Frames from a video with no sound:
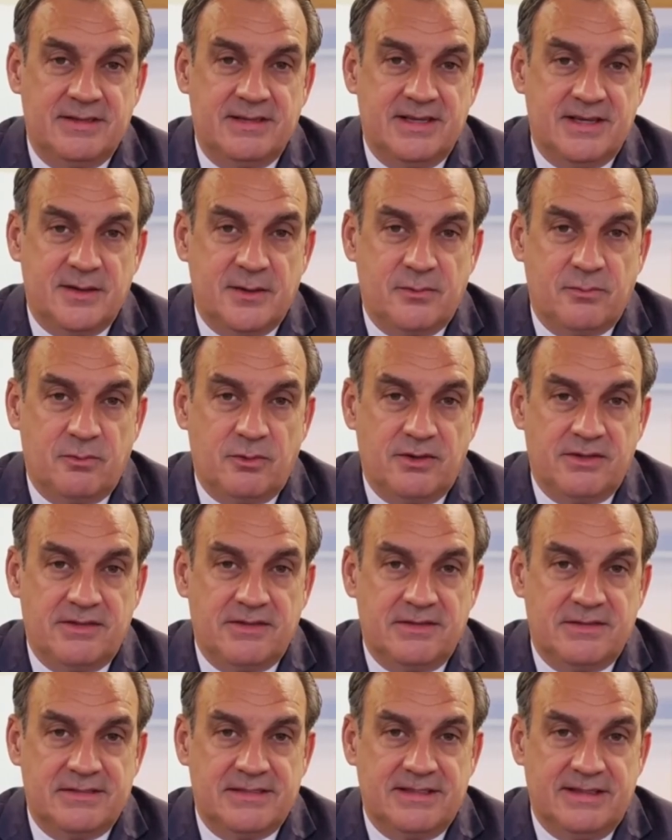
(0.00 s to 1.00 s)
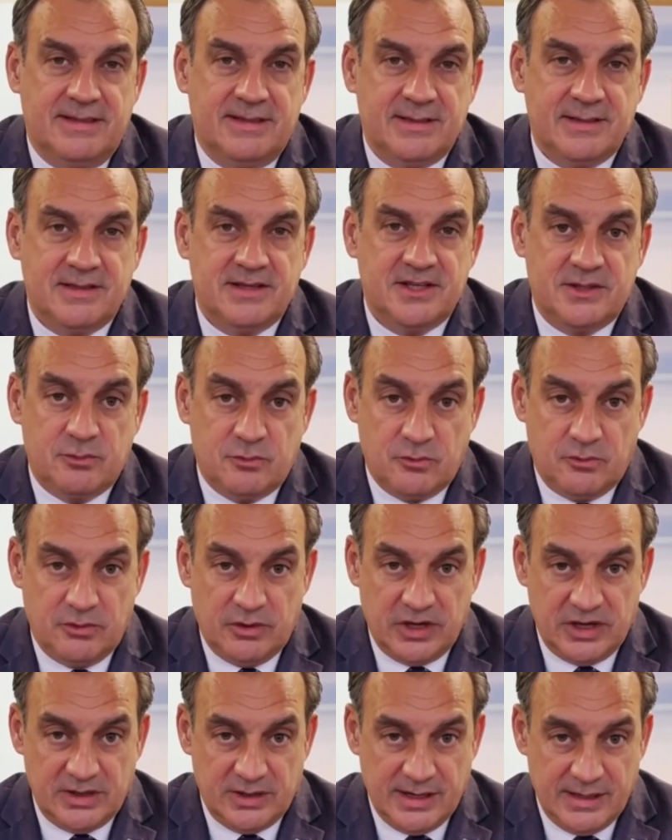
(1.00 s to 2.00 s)
Hello. Today is
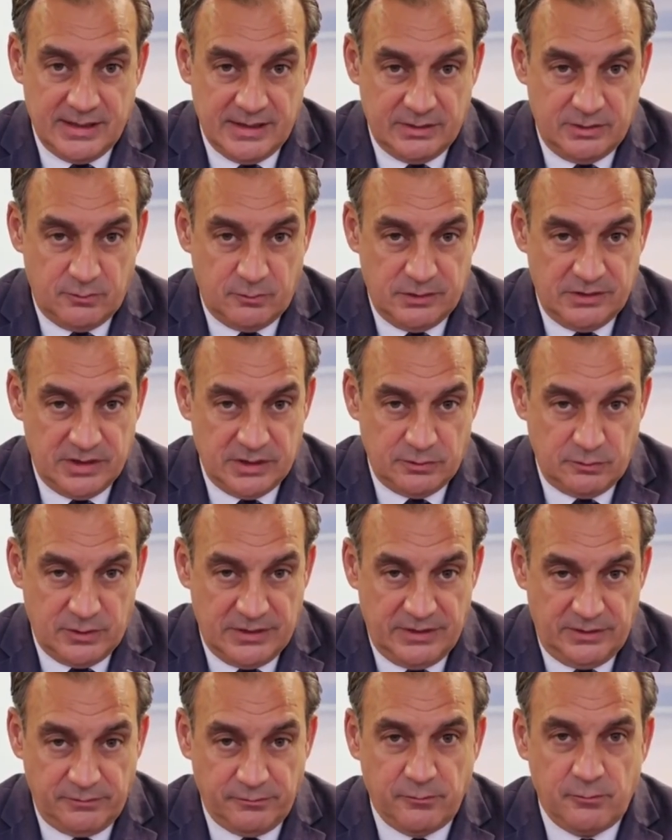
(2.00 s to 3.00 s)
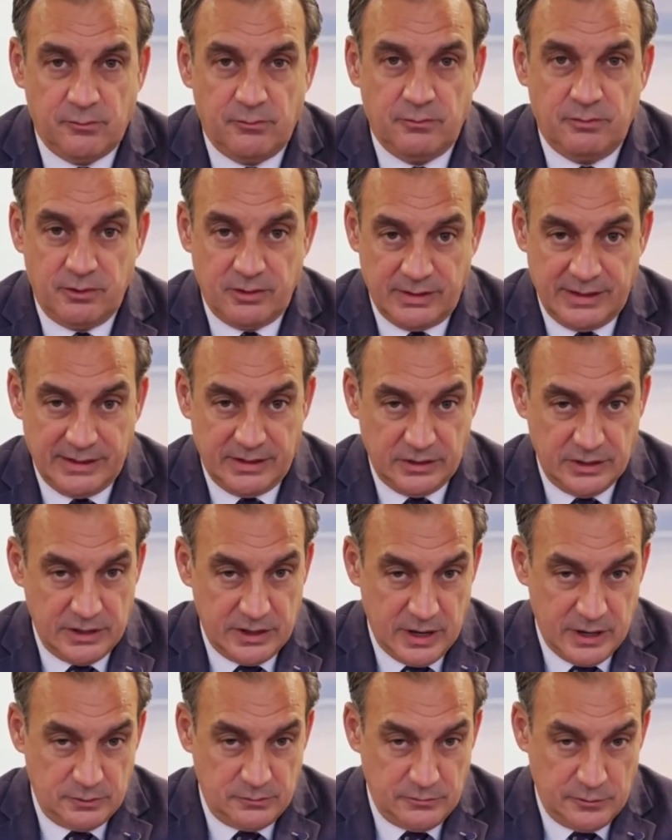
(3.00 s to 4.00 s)
August 9th, 2024, and it's
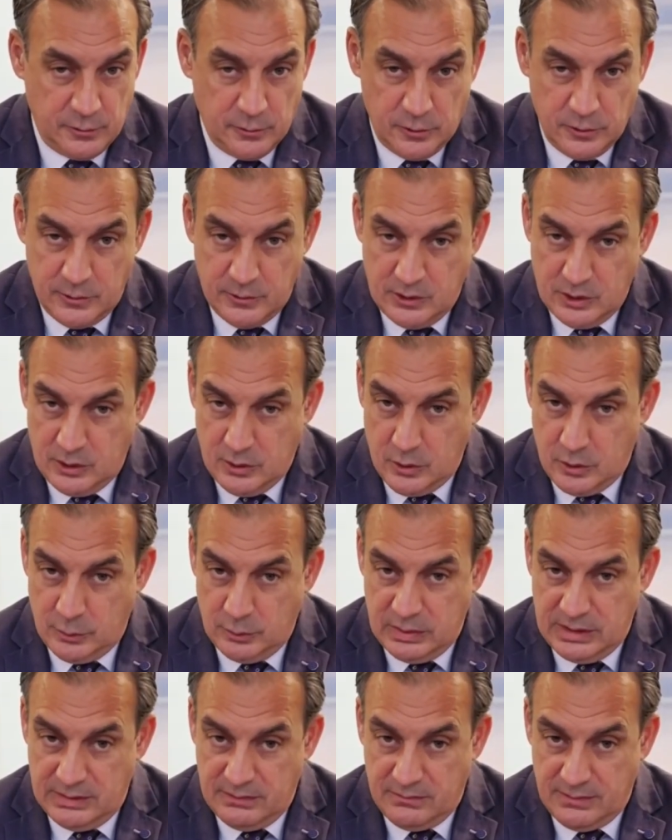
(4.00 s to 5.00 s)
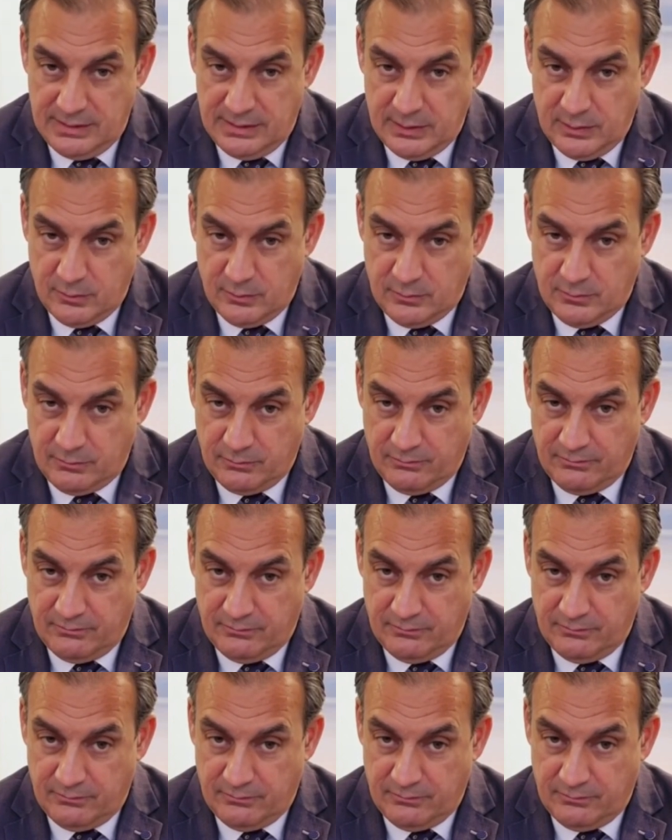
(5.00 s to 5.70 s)
time for a new stock pick video.